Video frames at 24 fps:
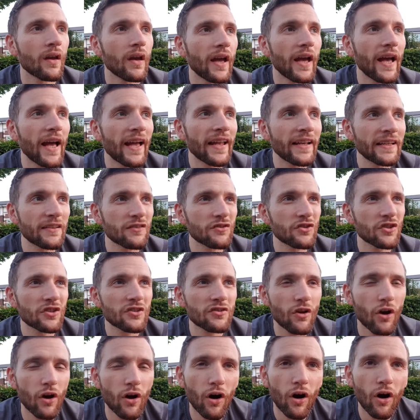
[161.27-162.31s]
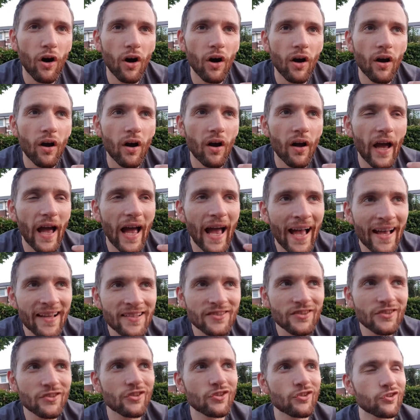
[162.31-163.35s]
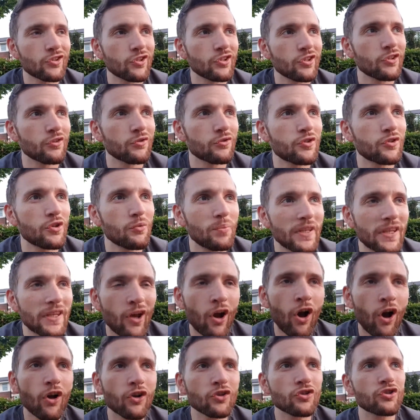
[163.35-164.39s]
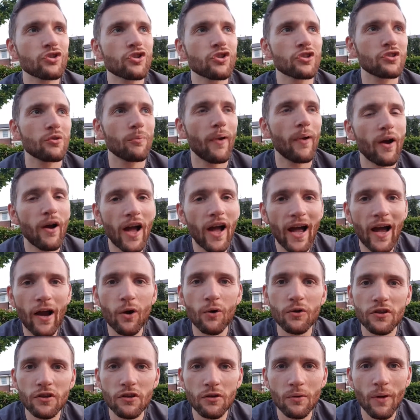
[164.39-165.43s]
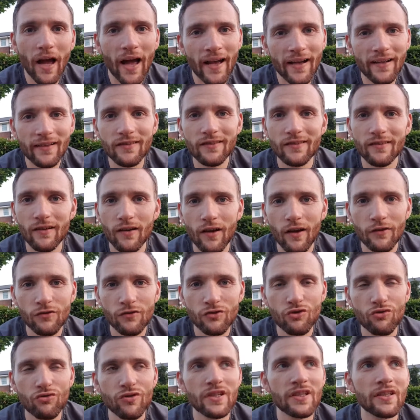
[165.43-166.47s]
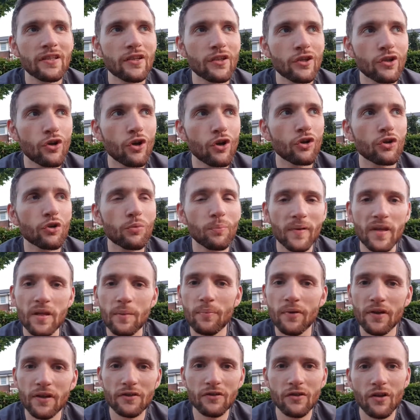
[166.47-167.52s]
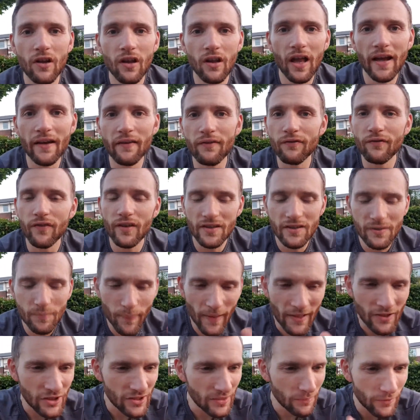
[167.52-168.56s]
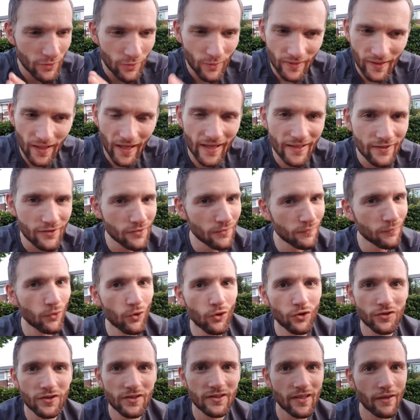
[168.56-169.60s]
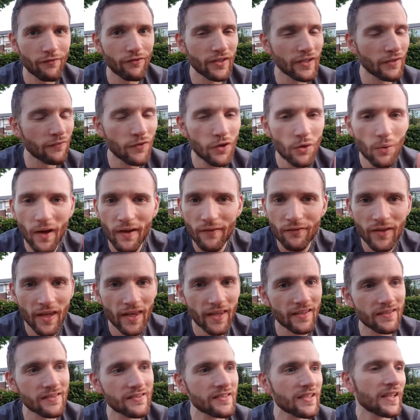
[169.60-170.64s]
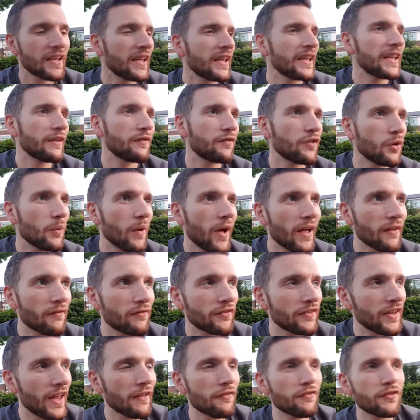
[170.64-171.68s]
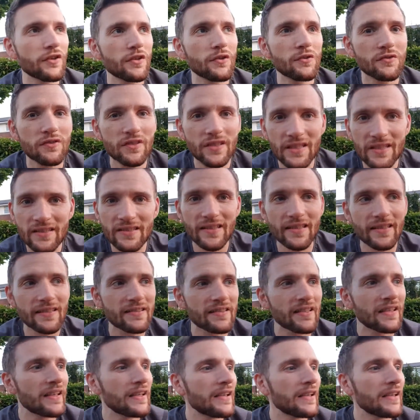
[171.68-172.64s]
And it just asks you to be conscious about how you act and treat young people in your life, especially between the ages of 0 to 7. If you have kids, if you have nephews, nieces,